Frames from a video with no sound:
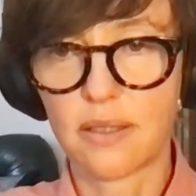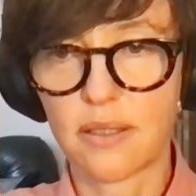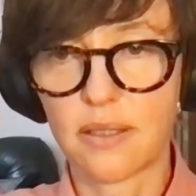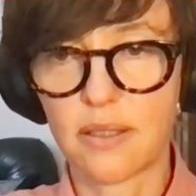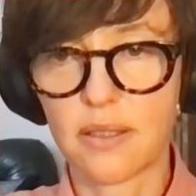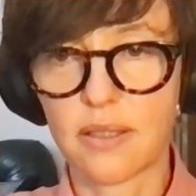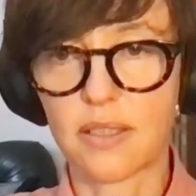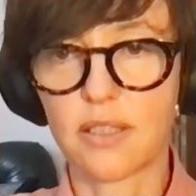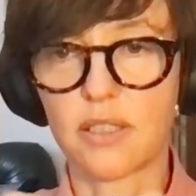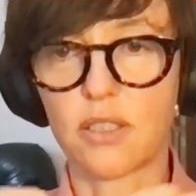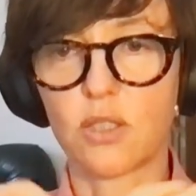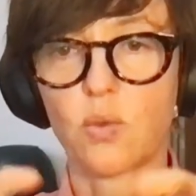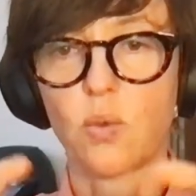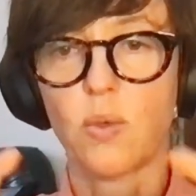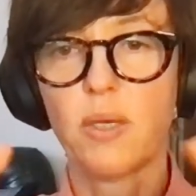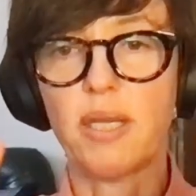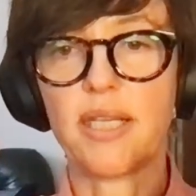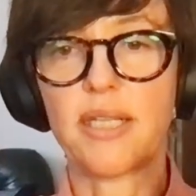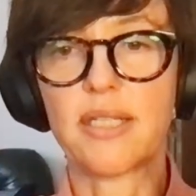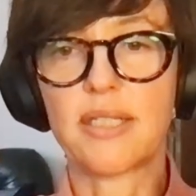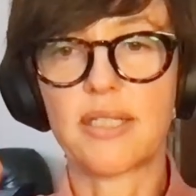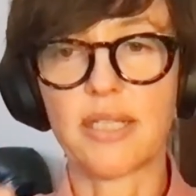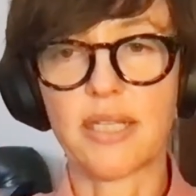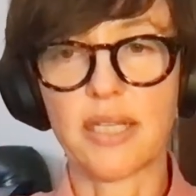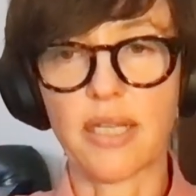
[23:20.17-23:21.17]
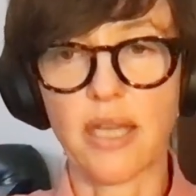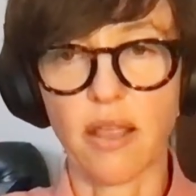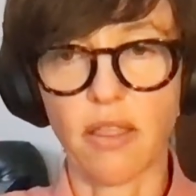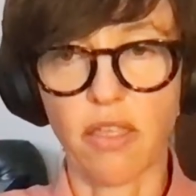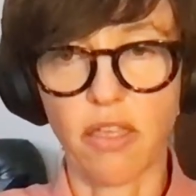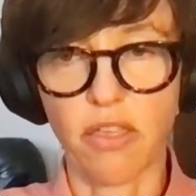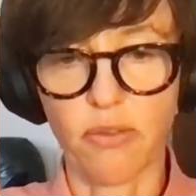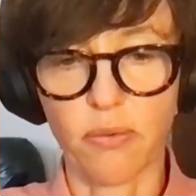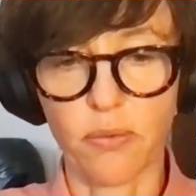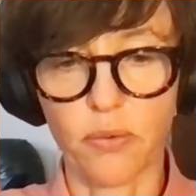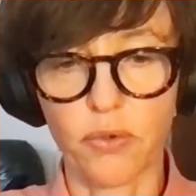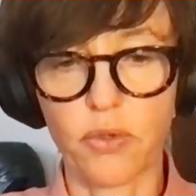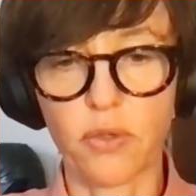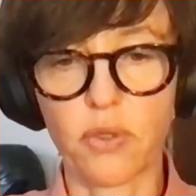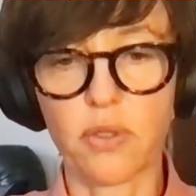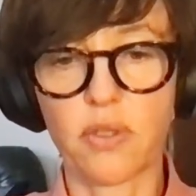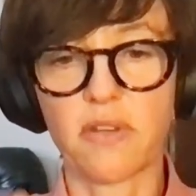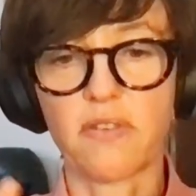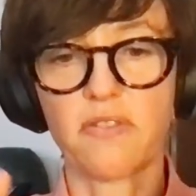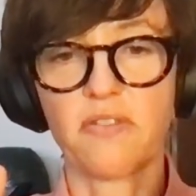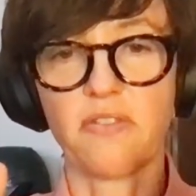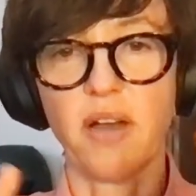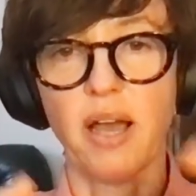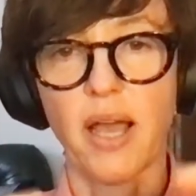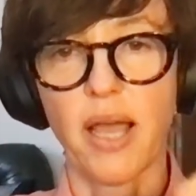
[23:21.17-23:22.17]
squeezing it through the
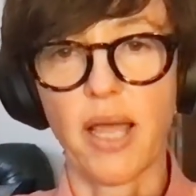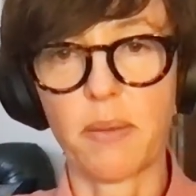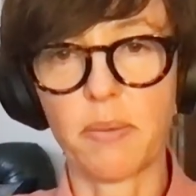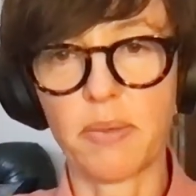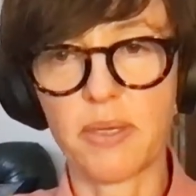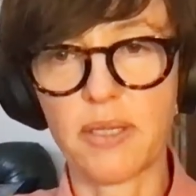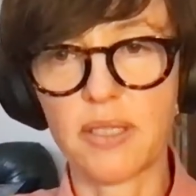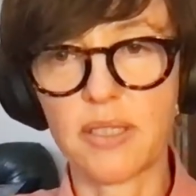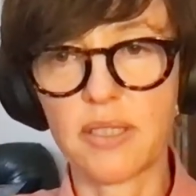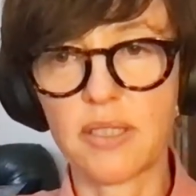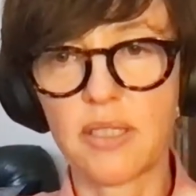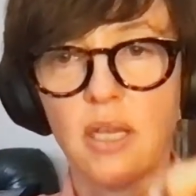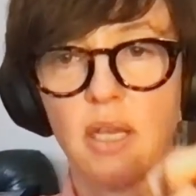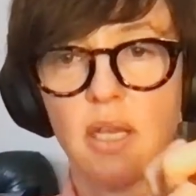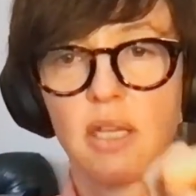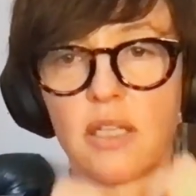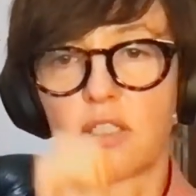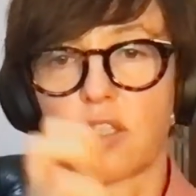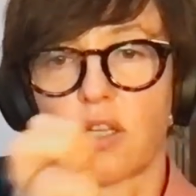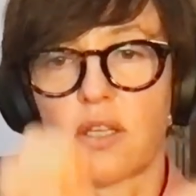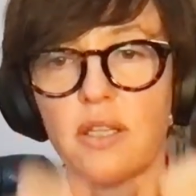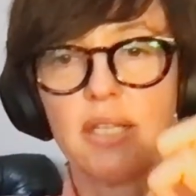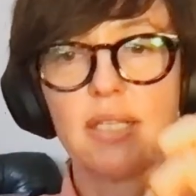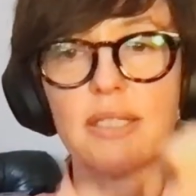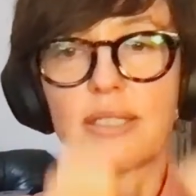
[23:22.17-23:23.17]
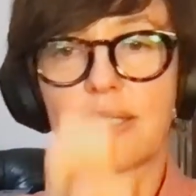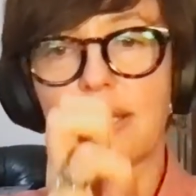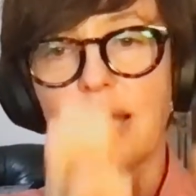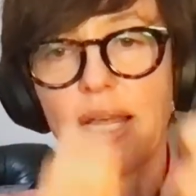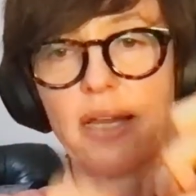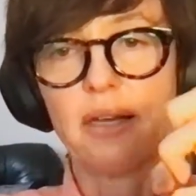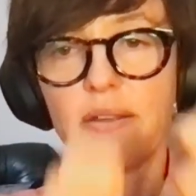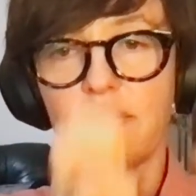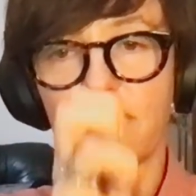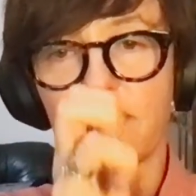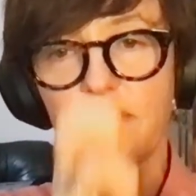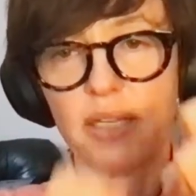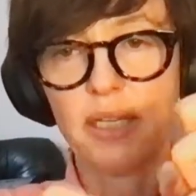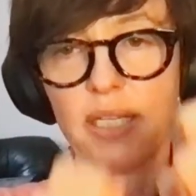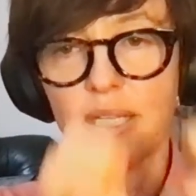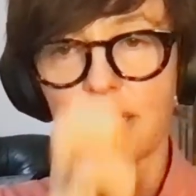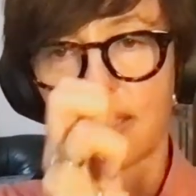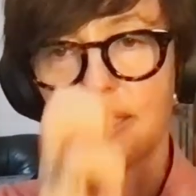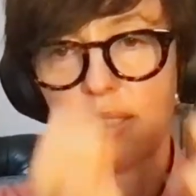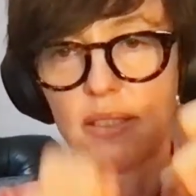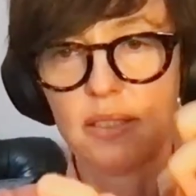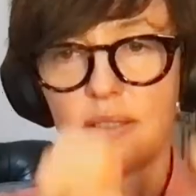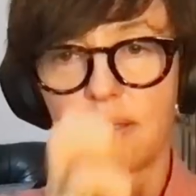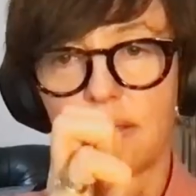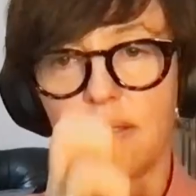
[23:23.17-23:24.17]
fibers. So there's none of
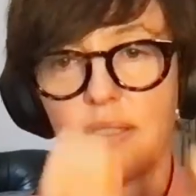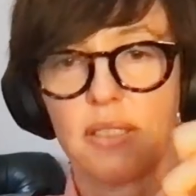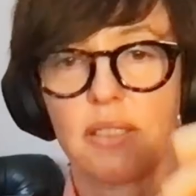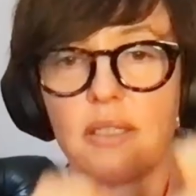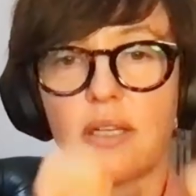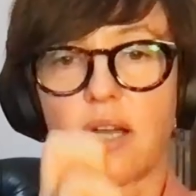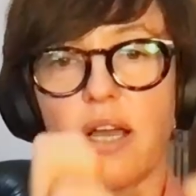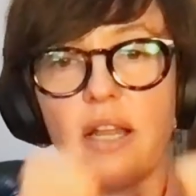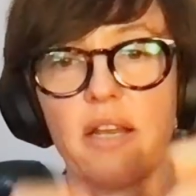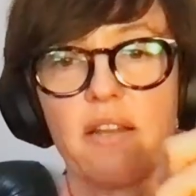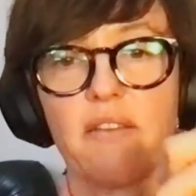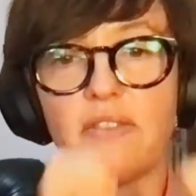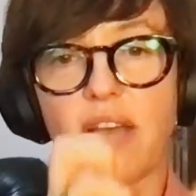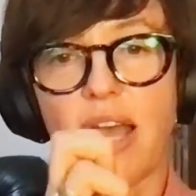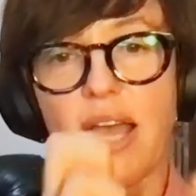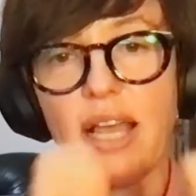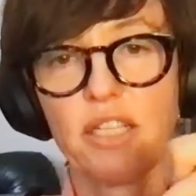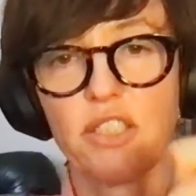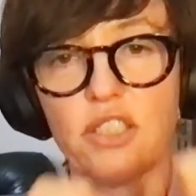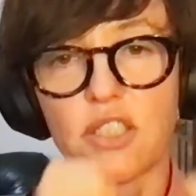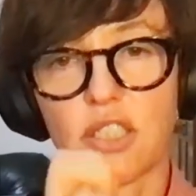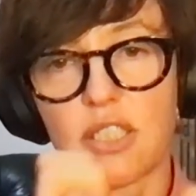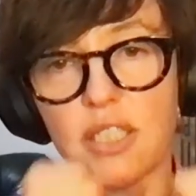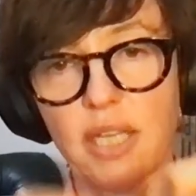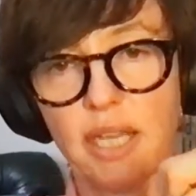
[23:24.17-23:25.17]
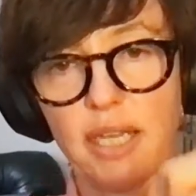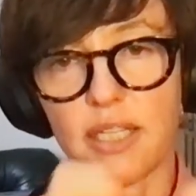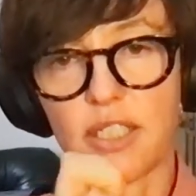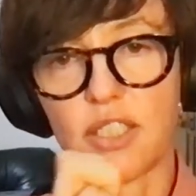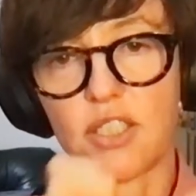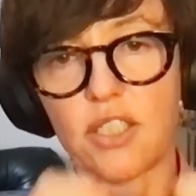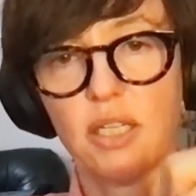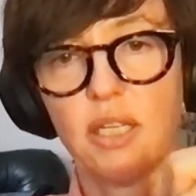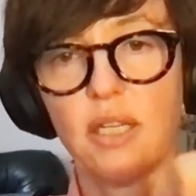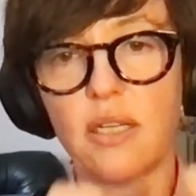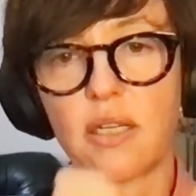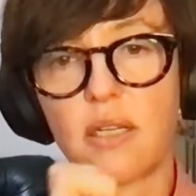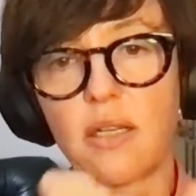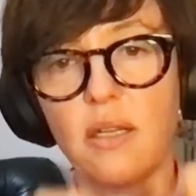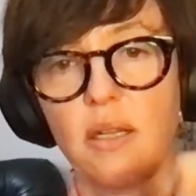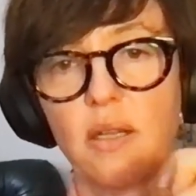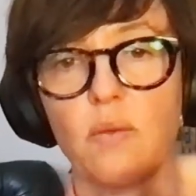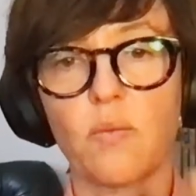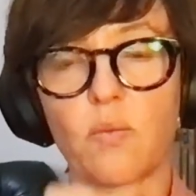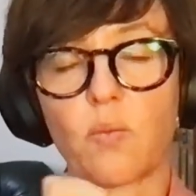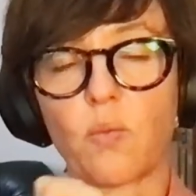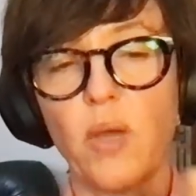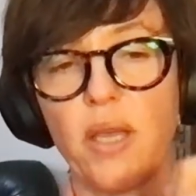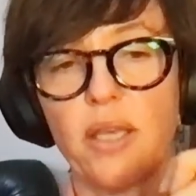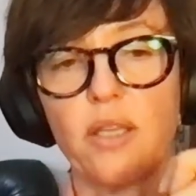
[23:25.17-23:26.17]
this kind of agitation
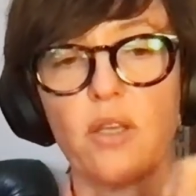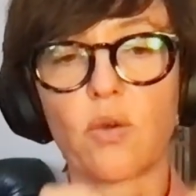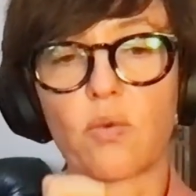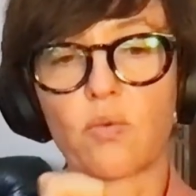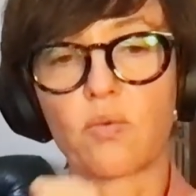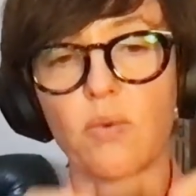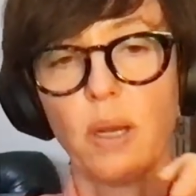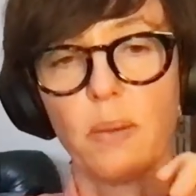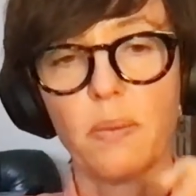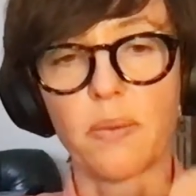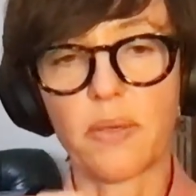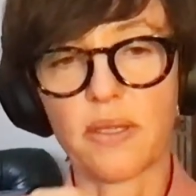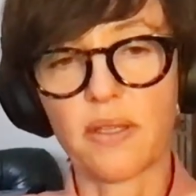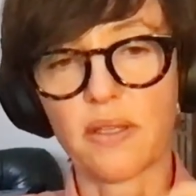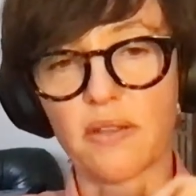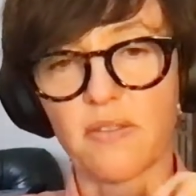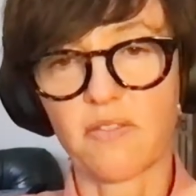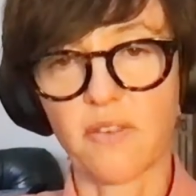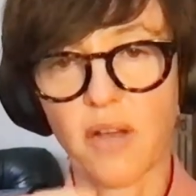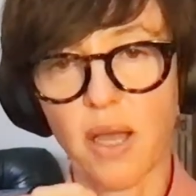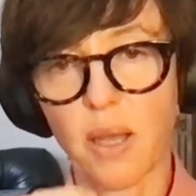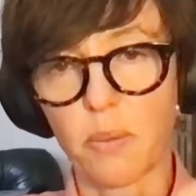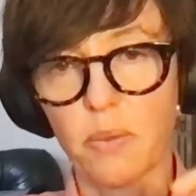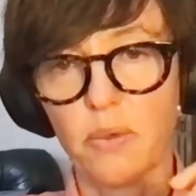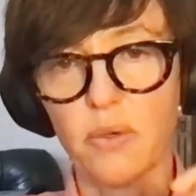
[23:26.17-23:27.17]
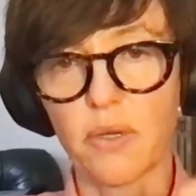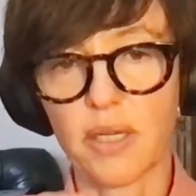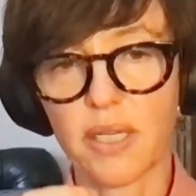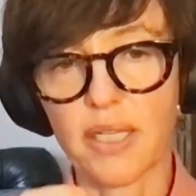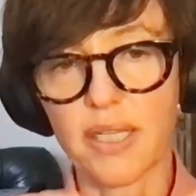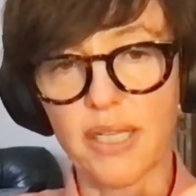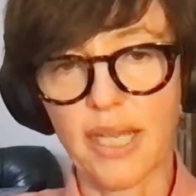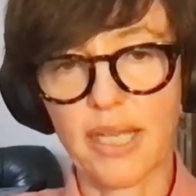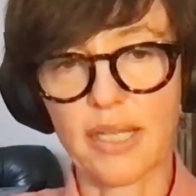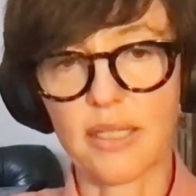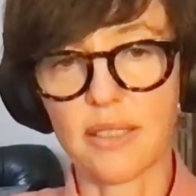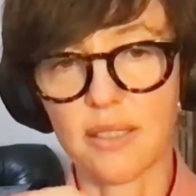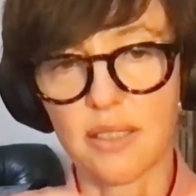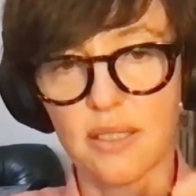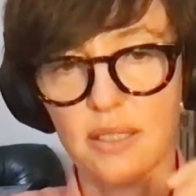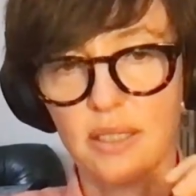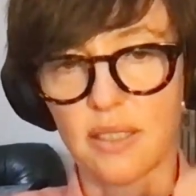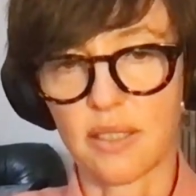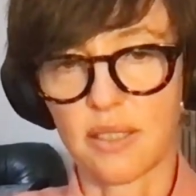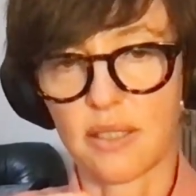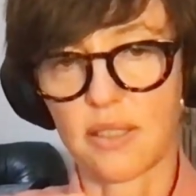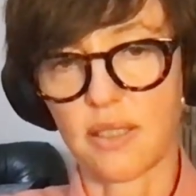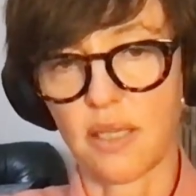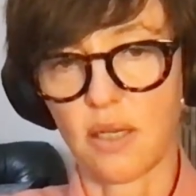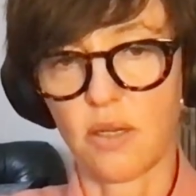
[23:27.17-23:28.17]
where you're rubbing the fiber against
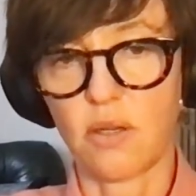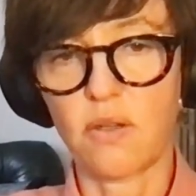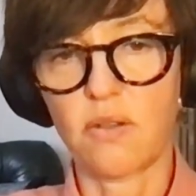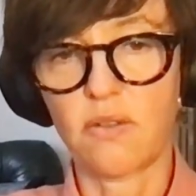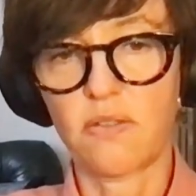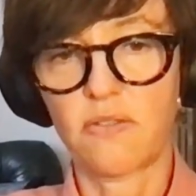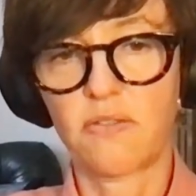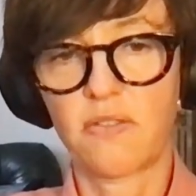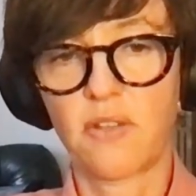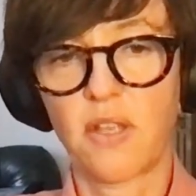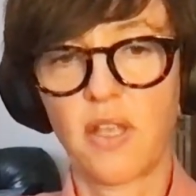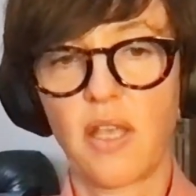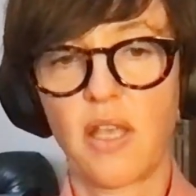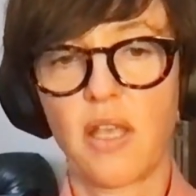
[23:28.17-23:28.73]
itself.